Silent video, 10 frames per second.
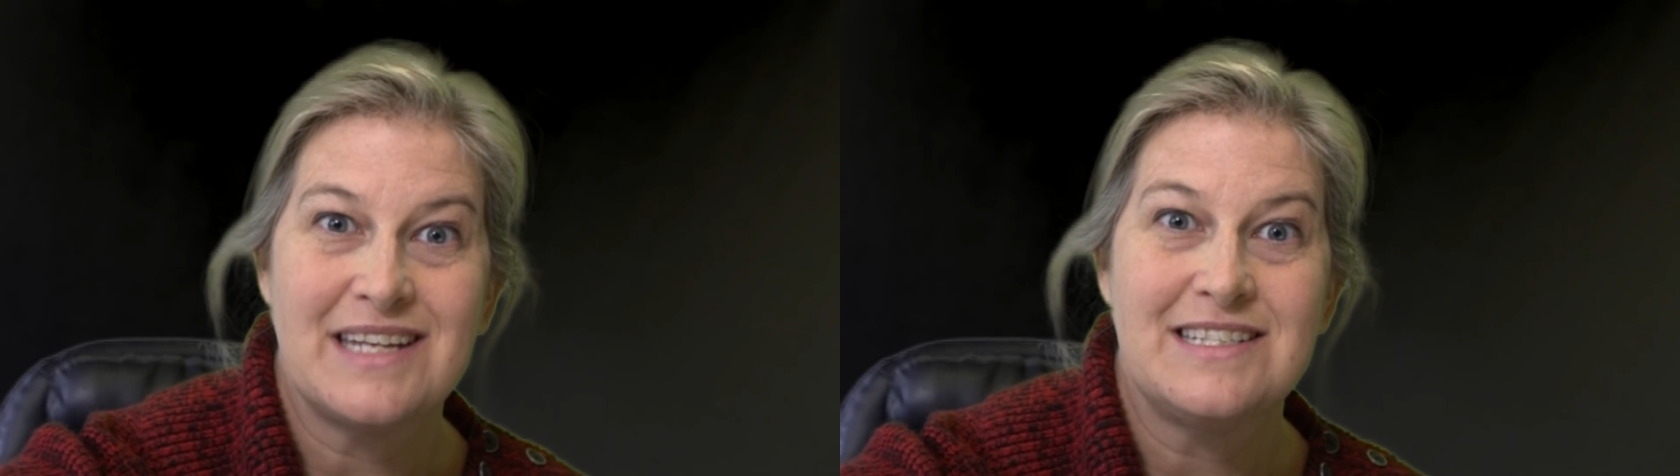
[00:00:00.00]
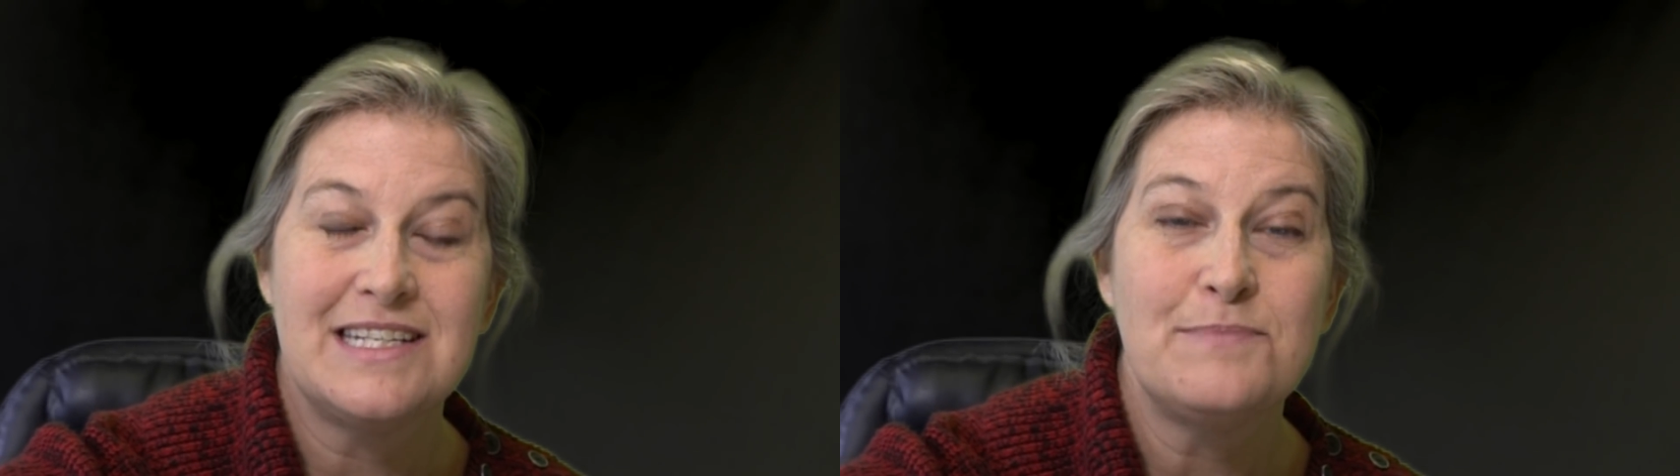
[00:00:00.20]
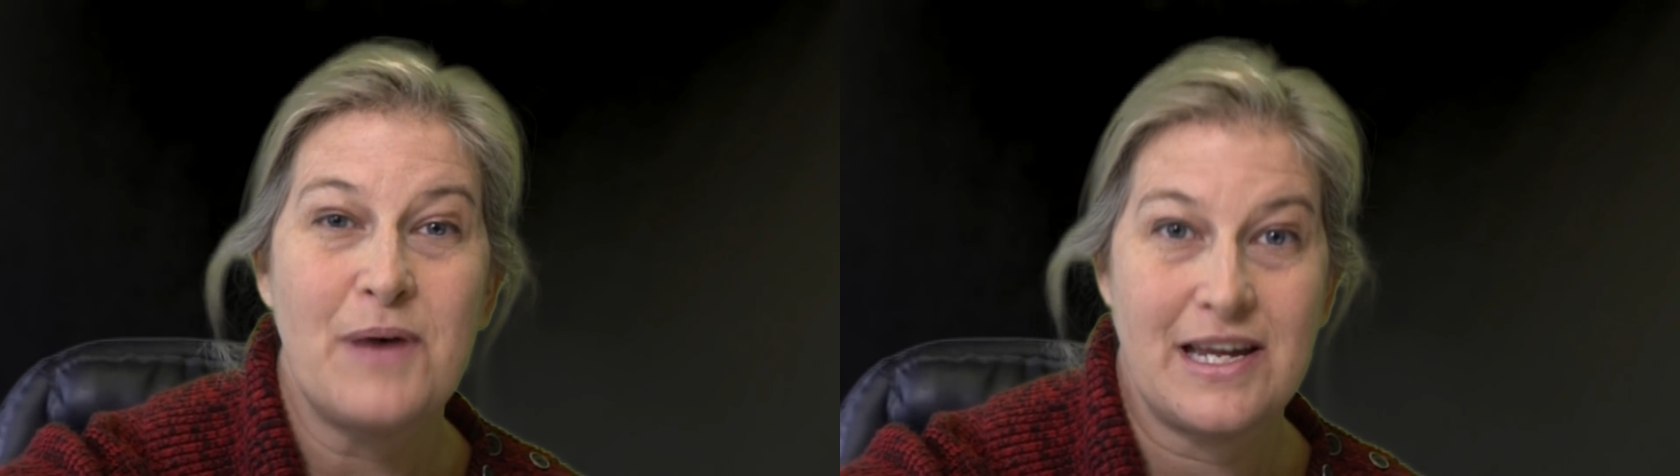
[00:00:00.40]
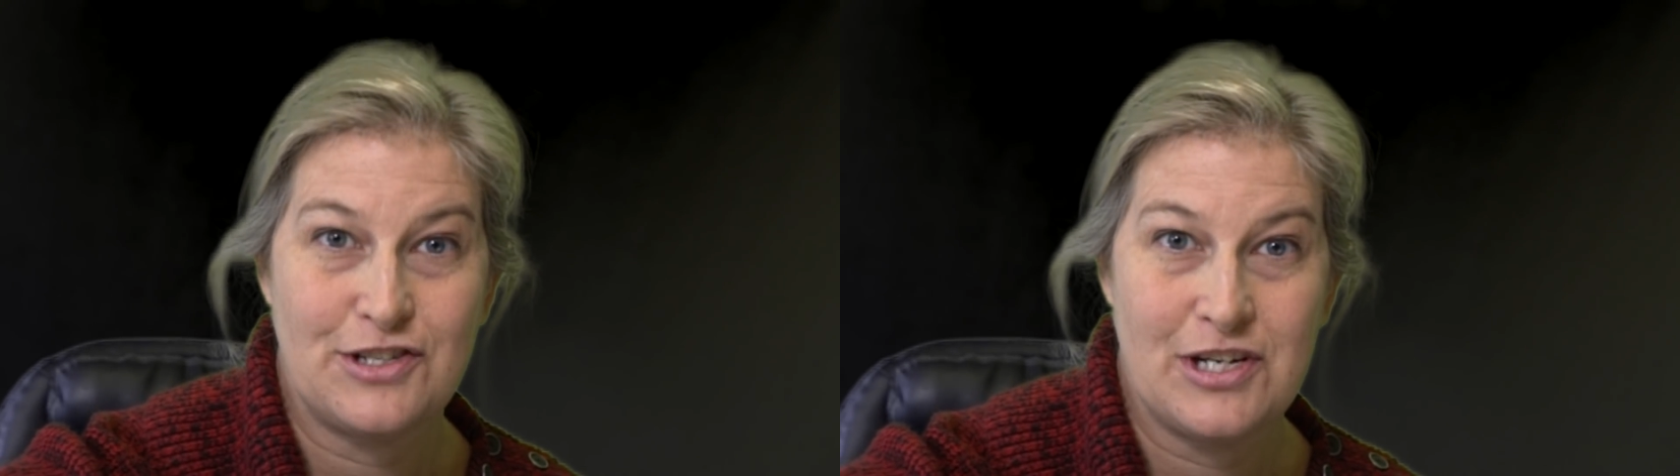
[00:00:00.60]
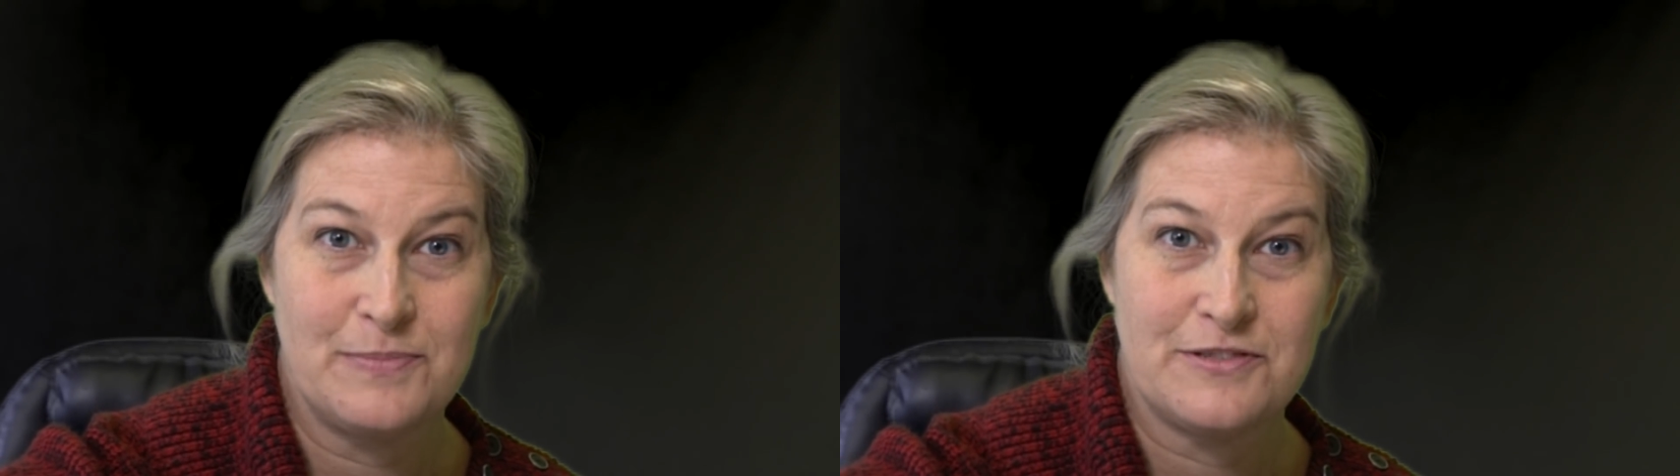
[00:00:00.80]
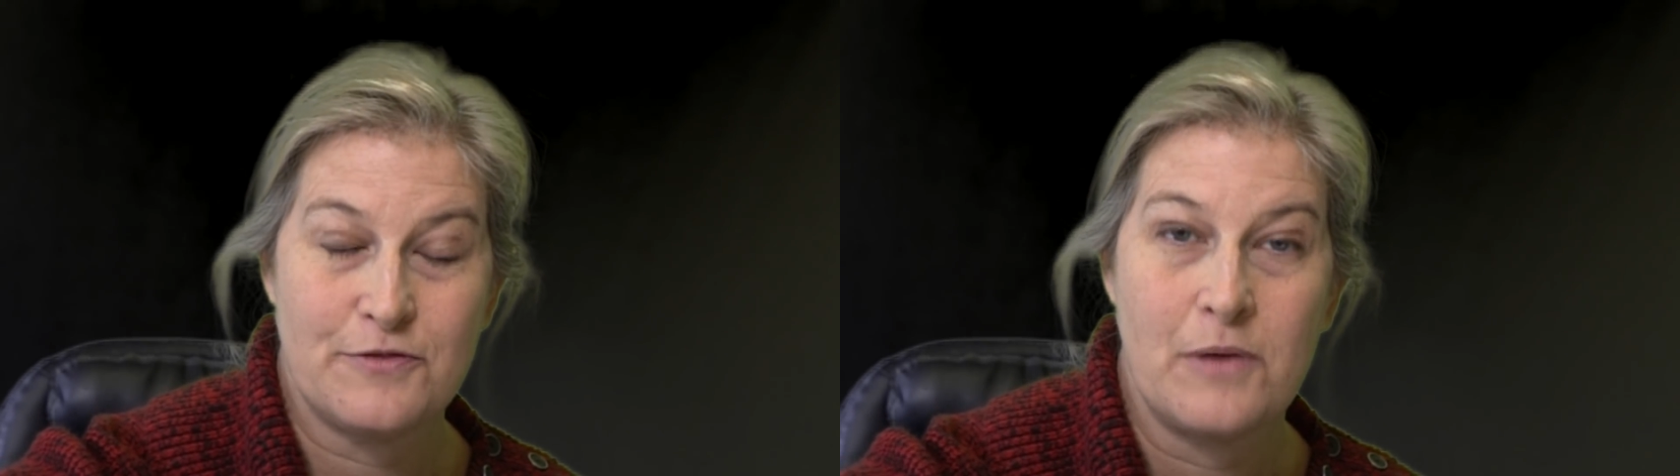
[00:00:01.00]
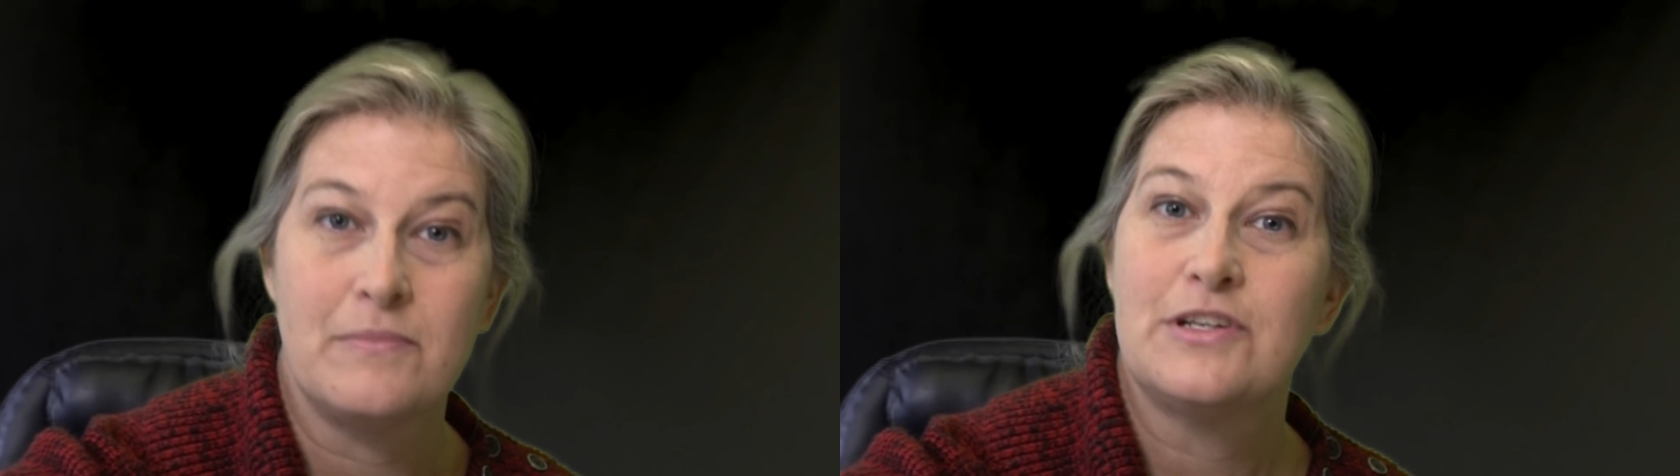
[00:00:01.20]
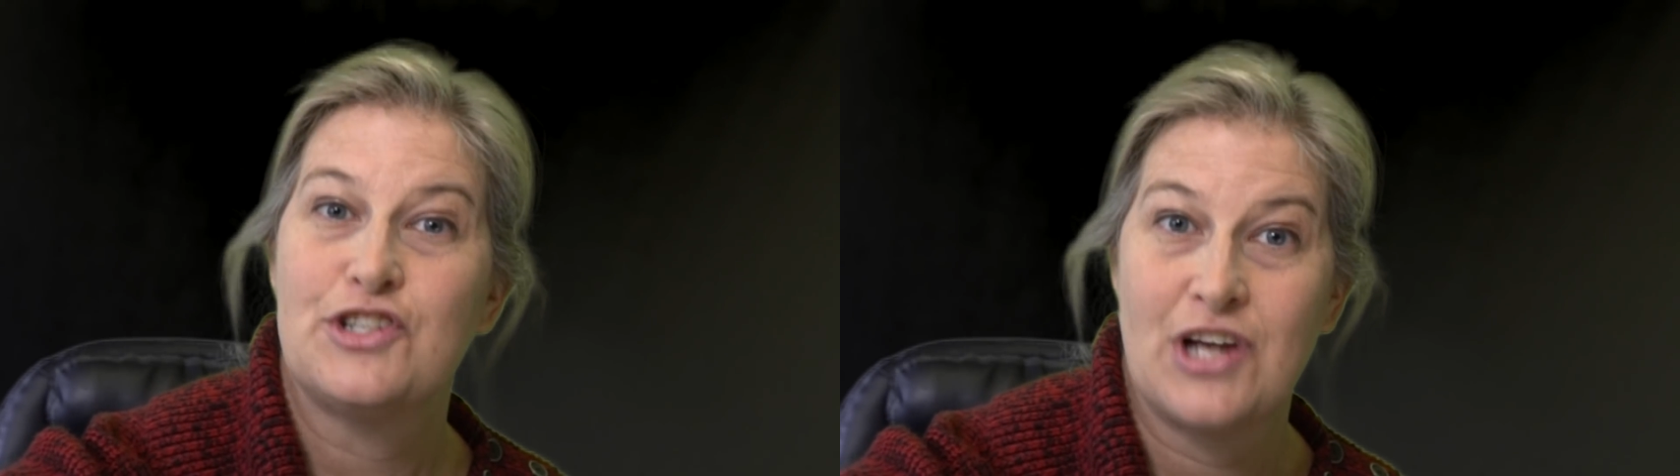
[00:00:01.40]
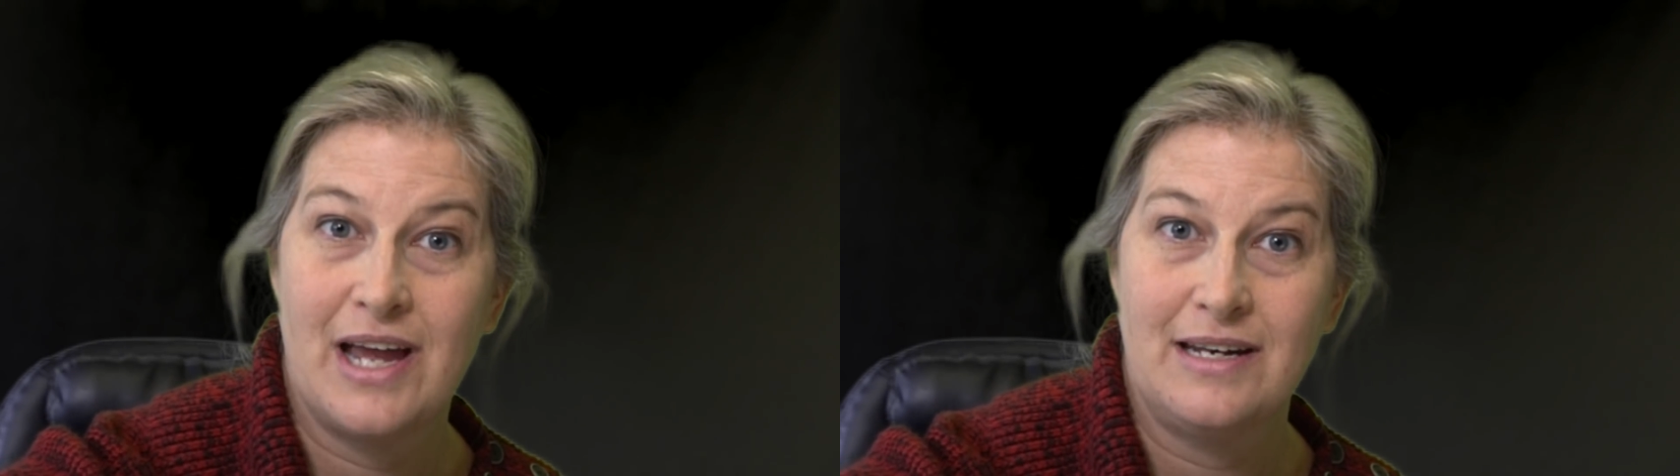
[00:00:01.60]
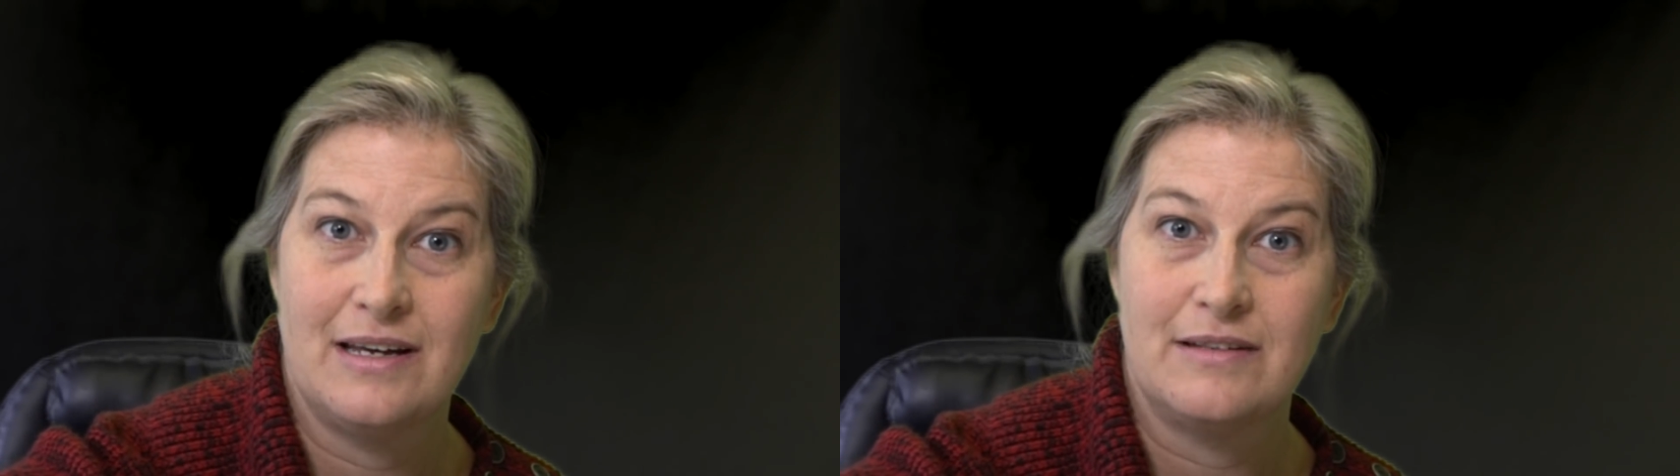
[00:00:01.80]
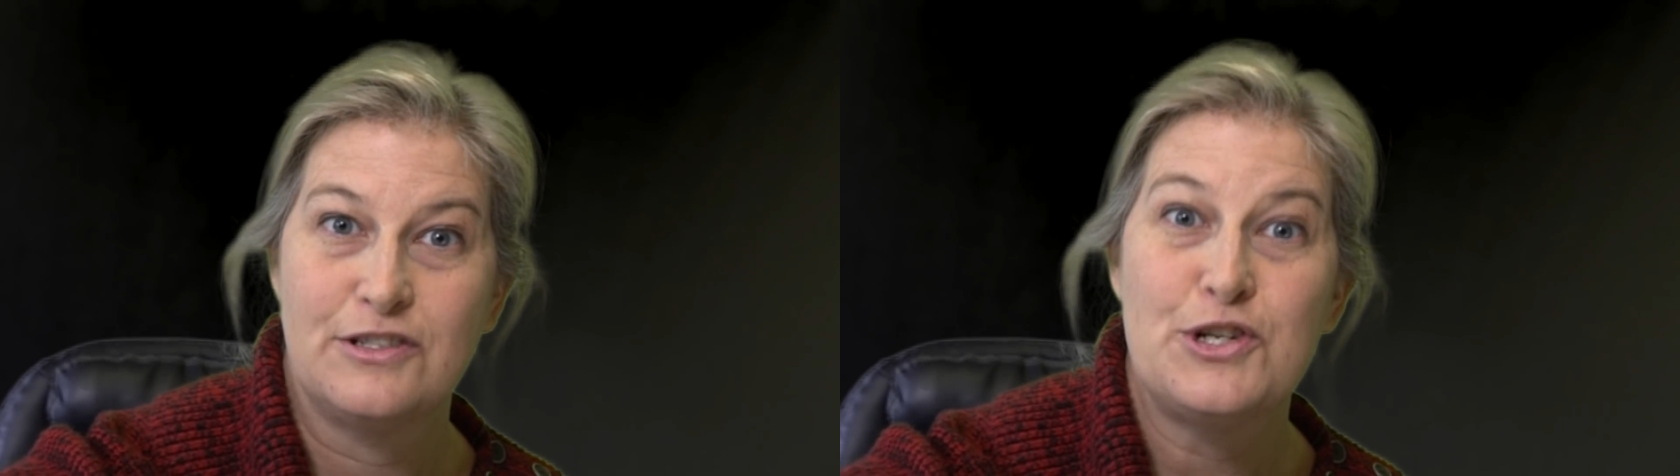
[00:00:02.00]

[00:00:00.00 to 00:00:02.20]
I did buy chips from China,